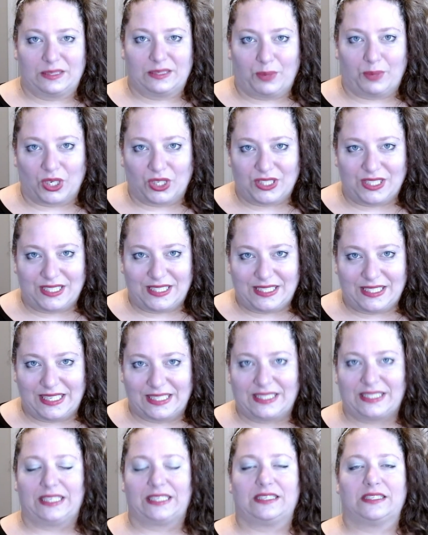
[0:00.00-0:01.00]

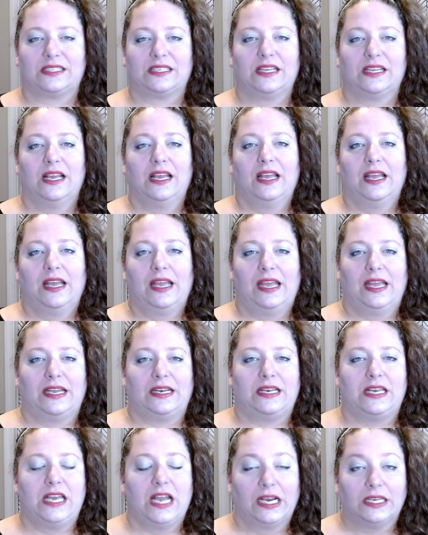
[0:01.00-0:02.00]
persistent.
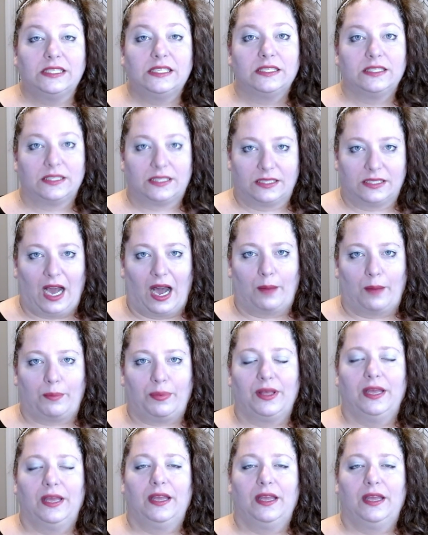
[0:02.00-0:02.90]
It doesn't stop.